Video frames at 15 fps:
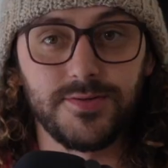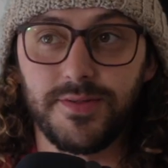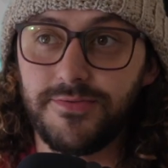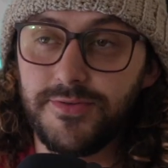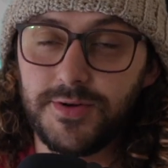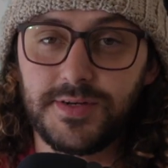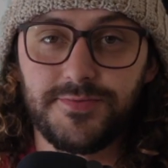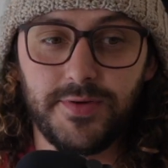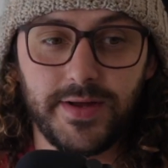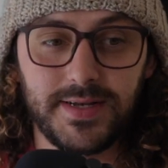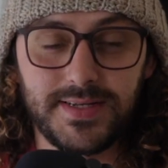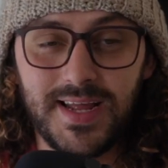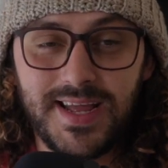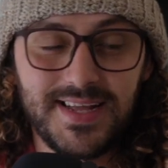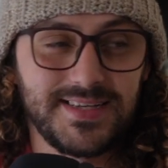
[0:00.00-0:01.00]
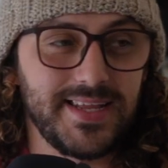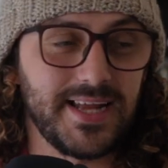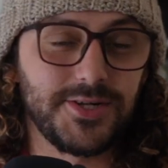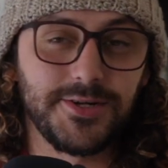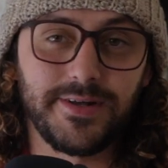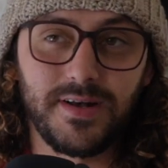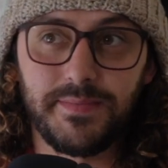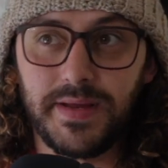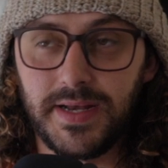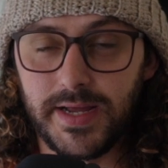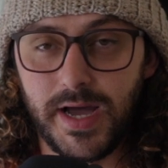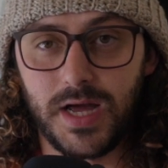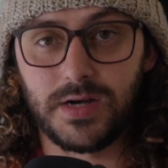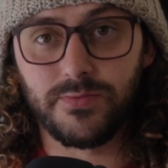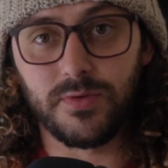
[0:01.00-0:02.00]
the first fragrance, it's actually going to be an
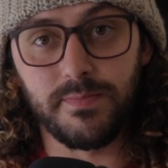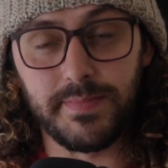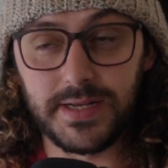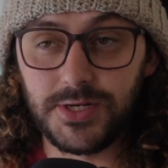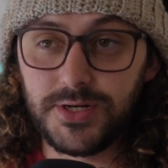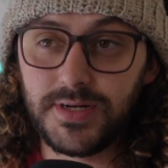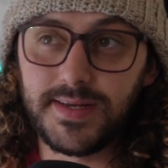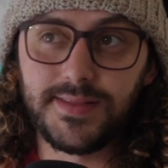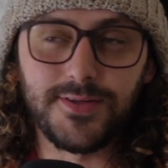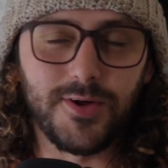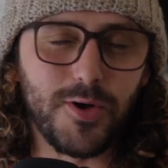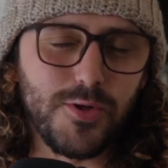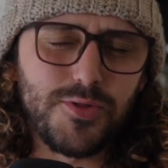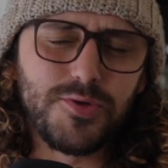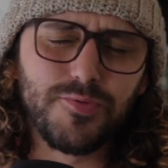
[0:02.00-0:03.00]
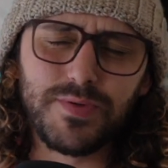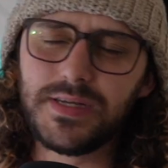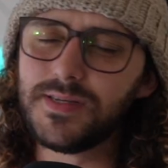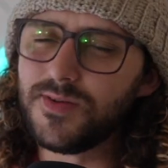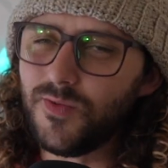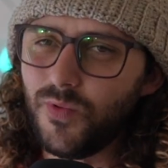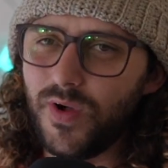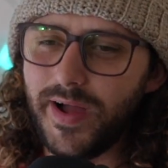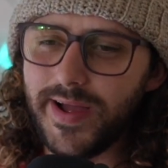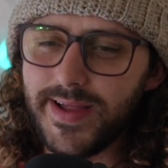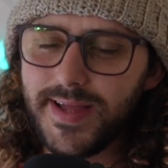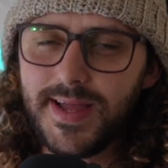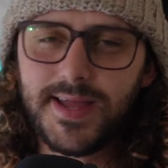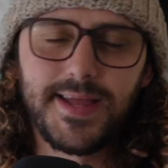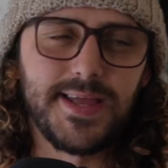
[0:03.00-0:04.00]
honorable mention, and the only reason
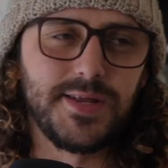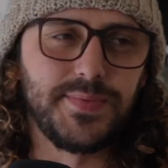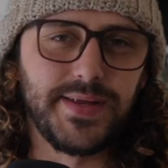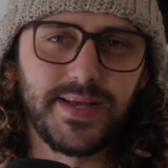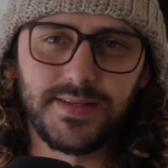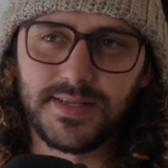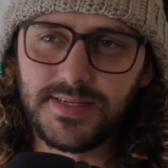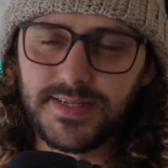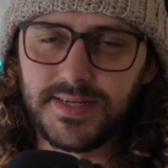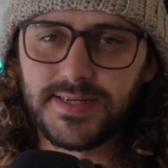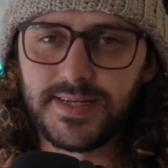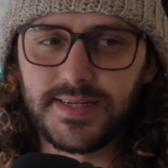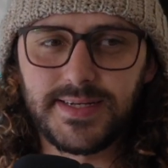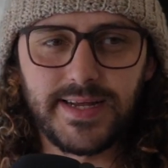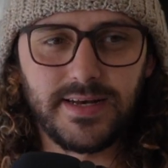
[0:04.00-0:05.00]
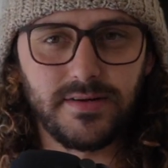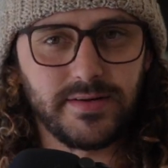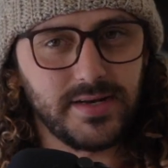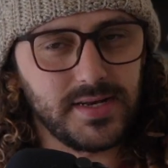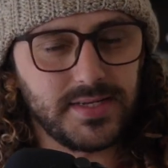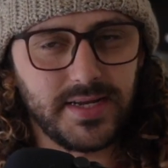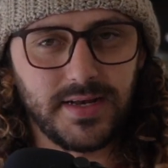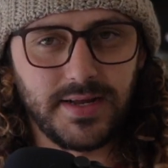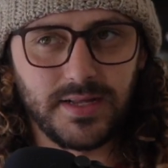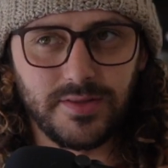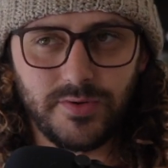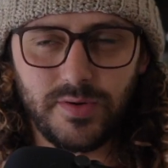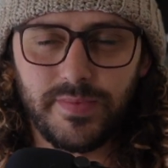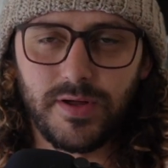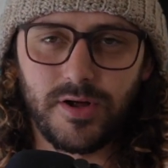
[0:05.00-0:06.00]
why is because it's discontinued and it's getting
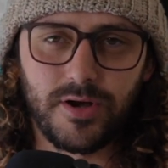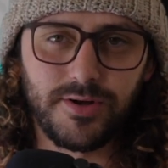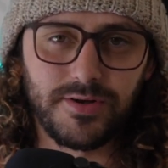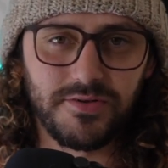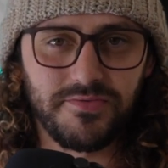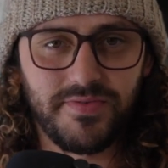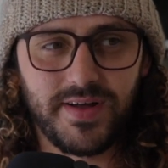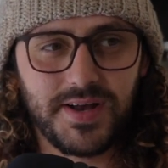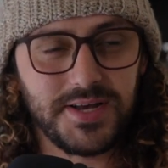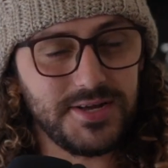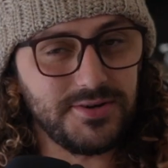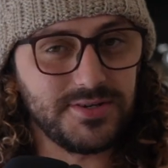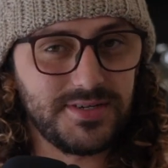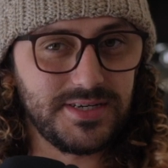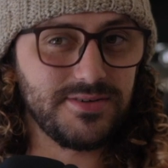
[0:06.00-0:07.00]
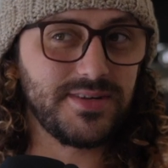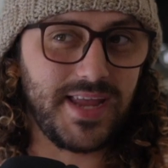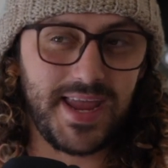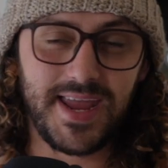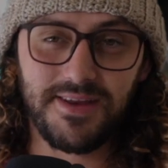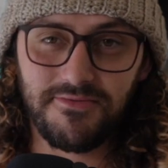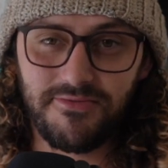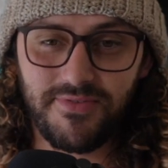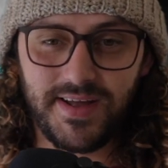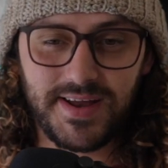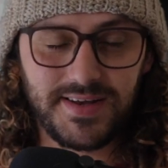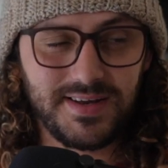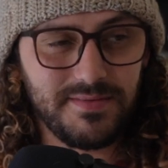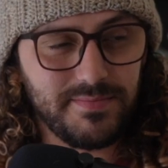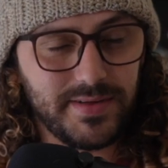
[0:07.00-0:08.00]
a little bit harder to find. You still can
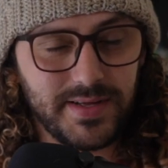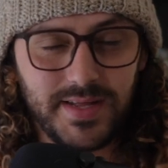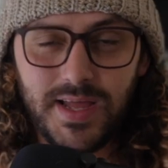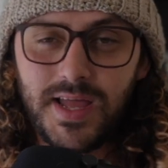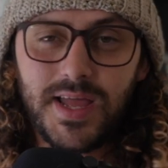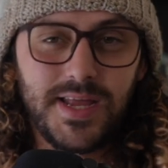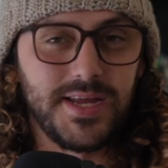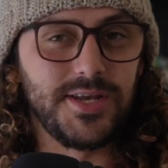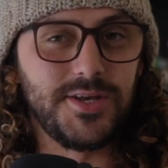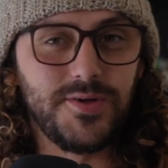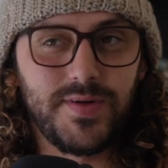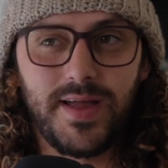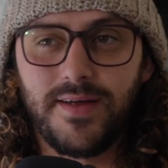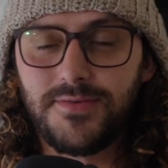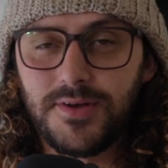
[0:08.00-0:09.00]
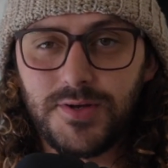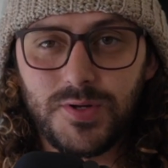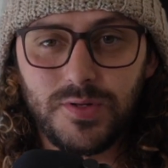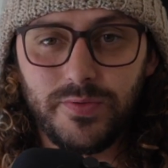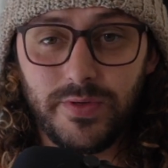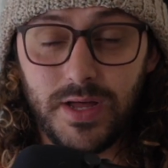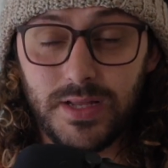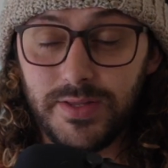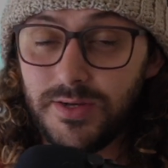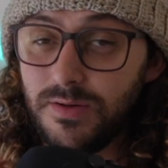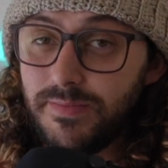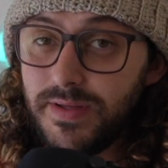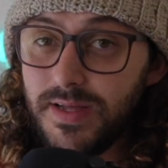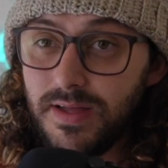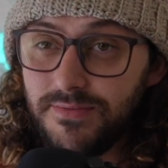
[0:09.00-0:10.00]
find it, but you do have to do a little
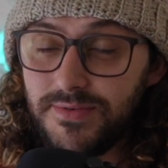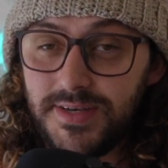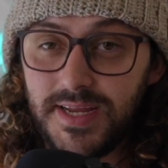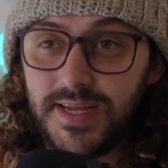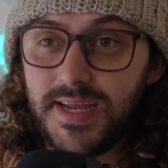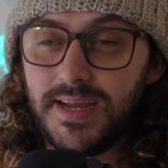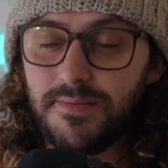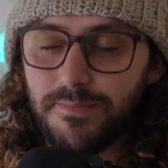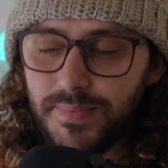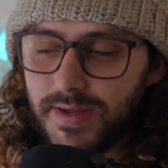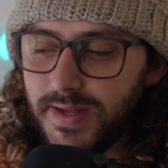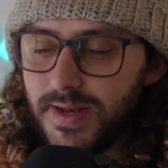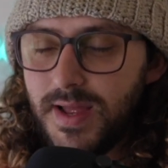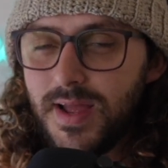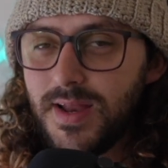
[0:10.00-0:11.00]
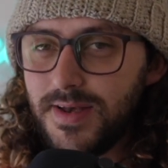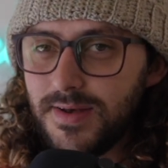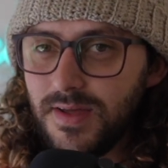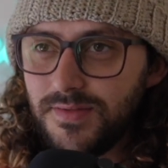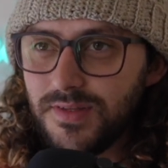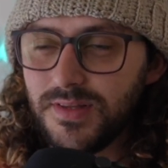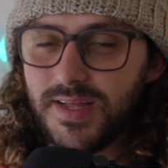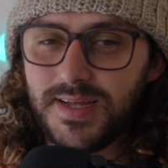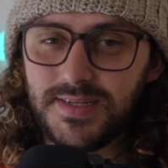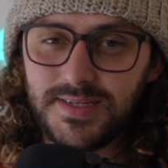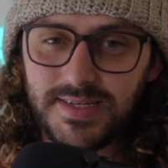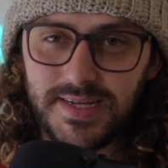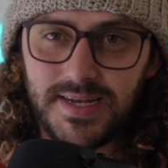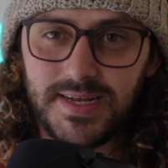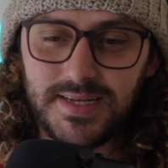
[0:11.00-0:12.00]
bit of digging. But
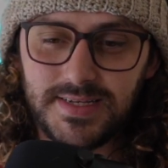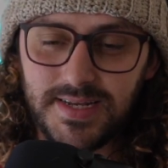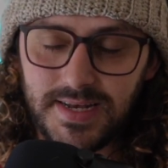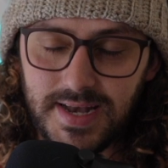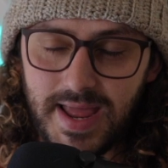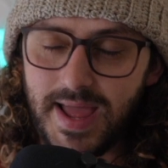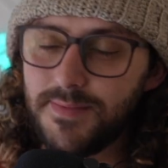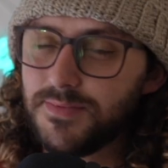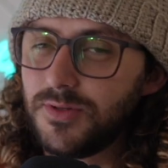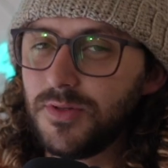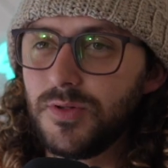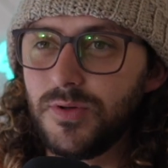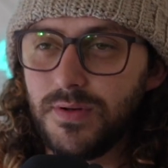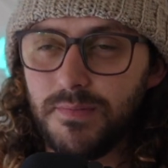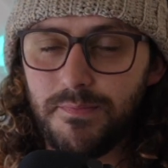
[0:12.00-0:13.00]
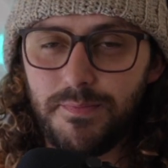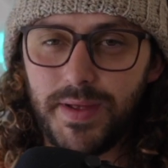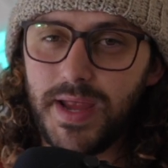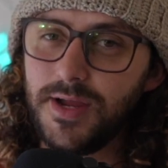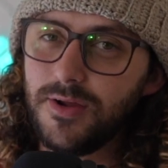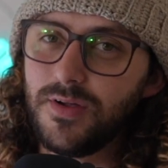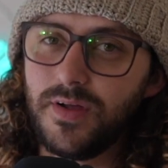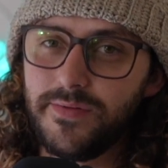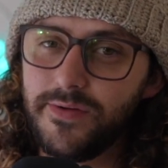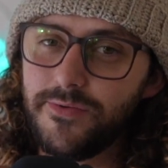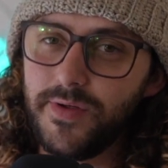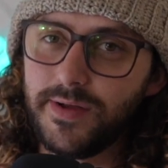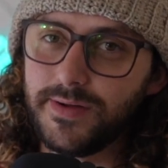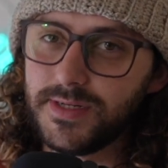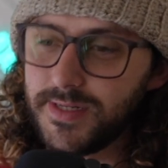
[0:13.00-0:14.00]
nonetheless, it is an absolute banger of a
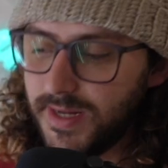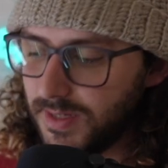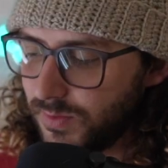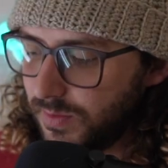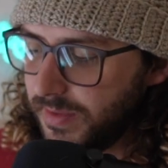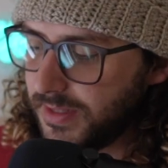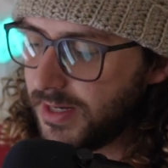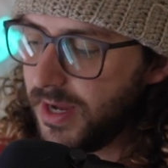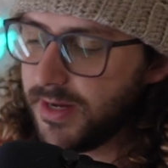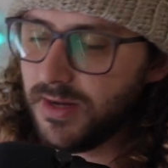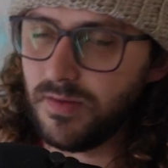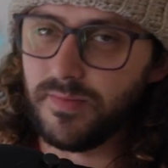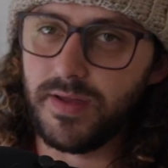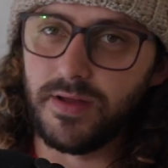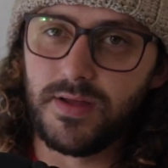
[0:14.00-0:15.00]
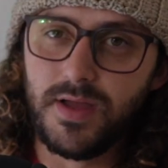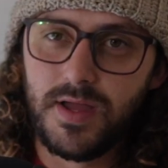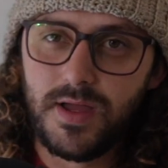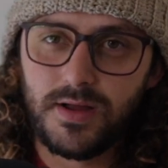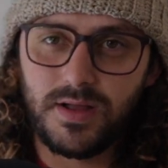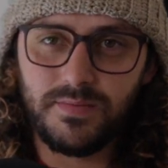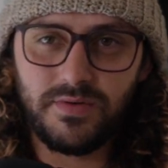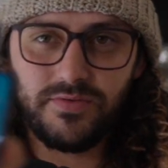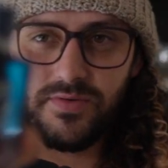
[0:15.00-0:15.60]
fragrance, guys. What am I talking about? Coming